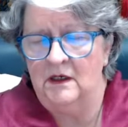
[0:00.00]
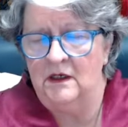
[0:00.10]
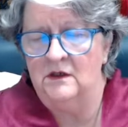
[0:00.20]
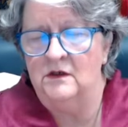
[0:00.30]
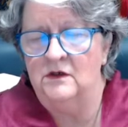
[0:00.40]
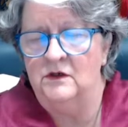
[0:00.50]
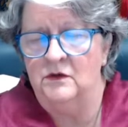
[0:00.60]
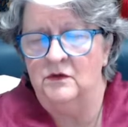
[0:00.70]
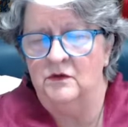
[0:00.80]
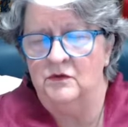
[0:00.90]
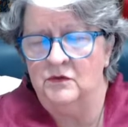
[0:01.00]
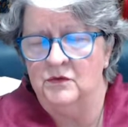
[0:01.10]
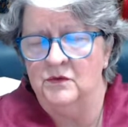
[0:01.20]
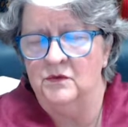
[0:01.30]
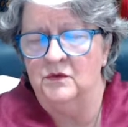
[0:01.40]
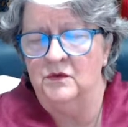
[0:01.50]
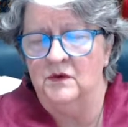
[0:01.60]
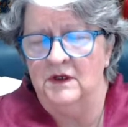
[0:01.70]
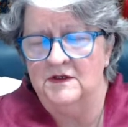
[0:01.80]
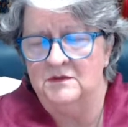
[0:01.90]
into the true
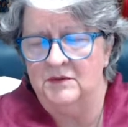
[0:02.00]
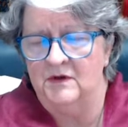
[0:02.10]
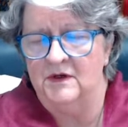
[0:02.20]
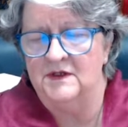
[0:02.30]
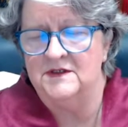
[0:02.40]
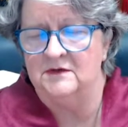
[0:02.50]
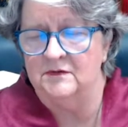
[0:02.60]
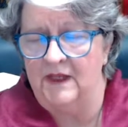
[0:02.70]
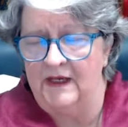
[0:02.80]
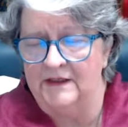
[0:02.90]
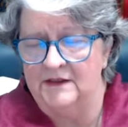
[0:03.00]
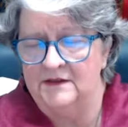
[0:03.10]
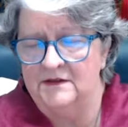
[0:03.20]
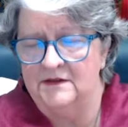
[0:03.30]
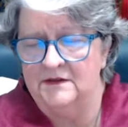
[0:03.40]
experience of light.